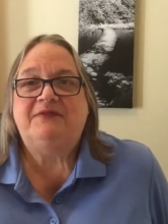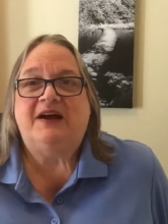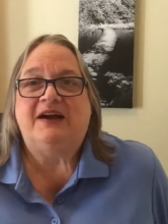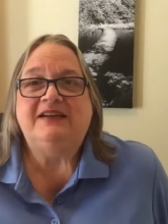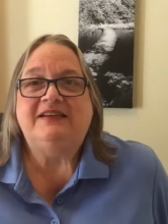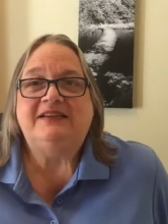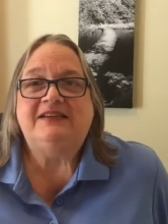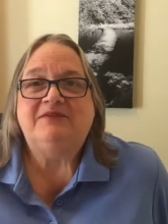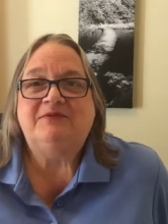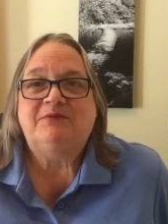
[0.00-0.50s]
I
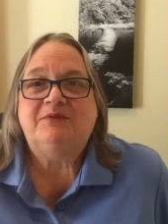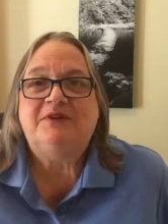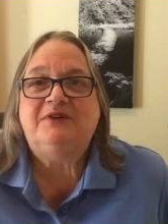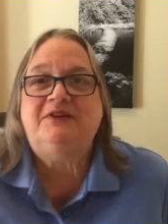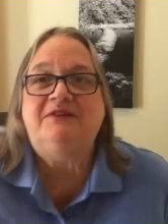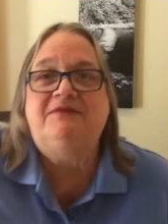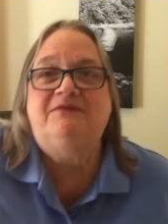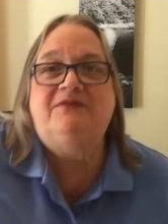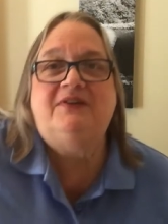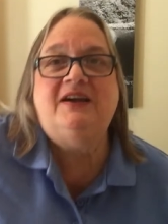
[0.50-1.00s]
didn't
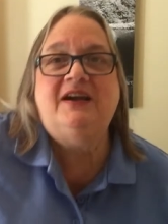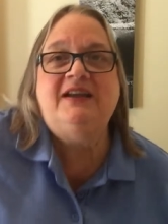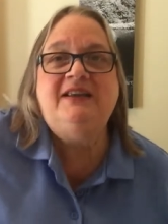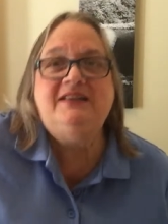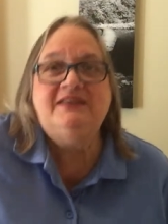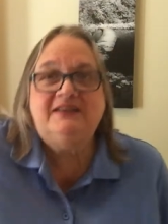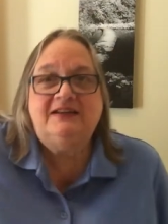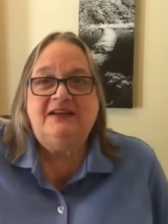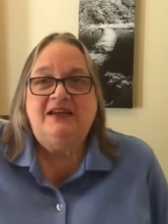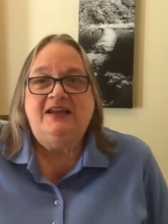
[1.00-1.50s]
really
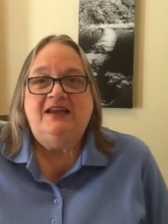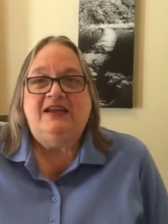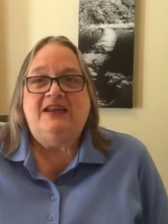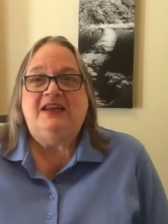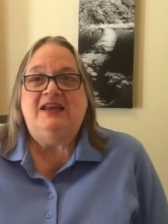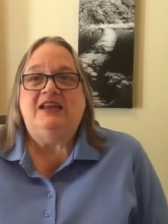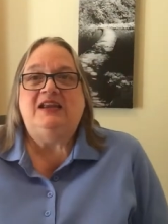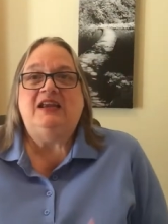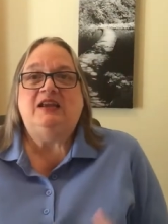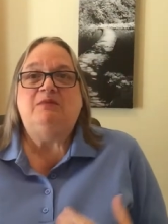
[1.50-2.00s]
find it
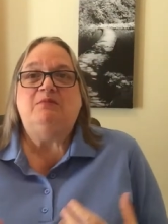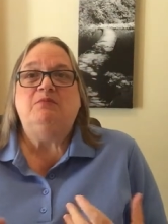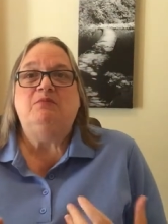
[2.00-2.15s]
any